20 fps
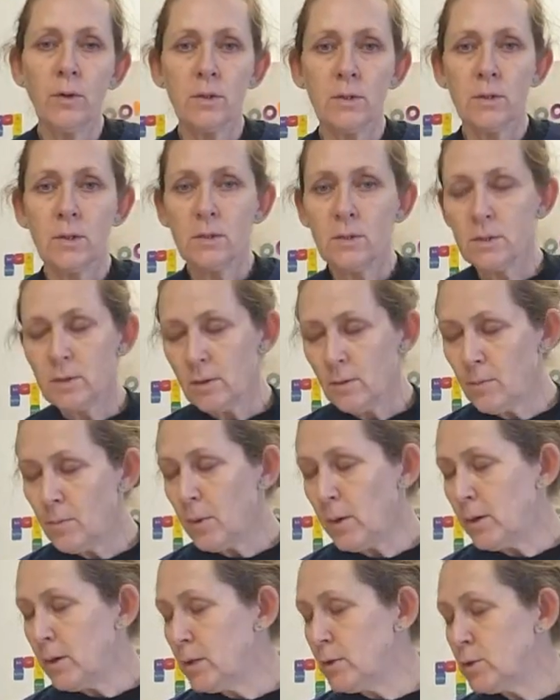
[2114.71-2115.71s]
That's
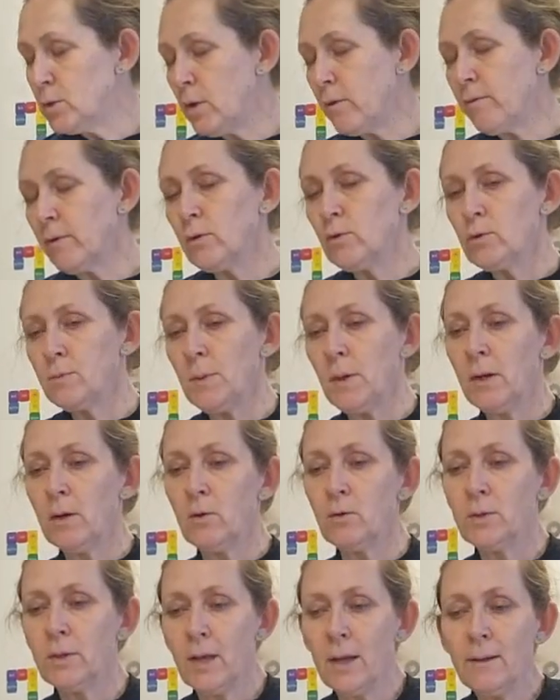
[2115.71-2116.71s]
a story wat ons baie
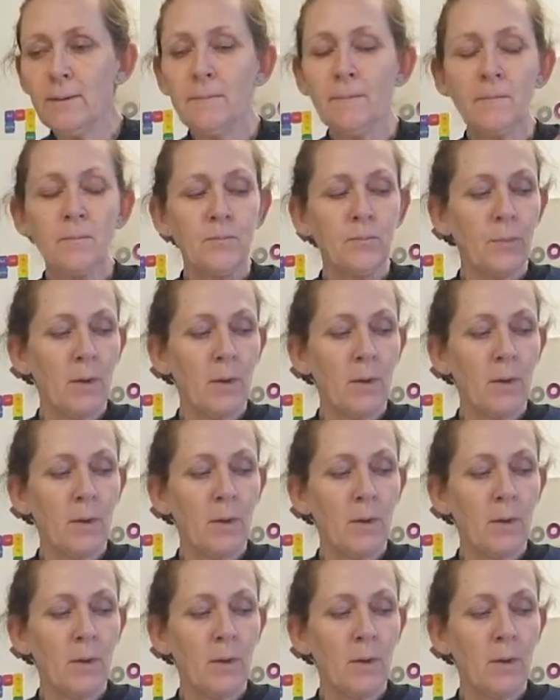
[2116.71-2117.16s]
goed ken.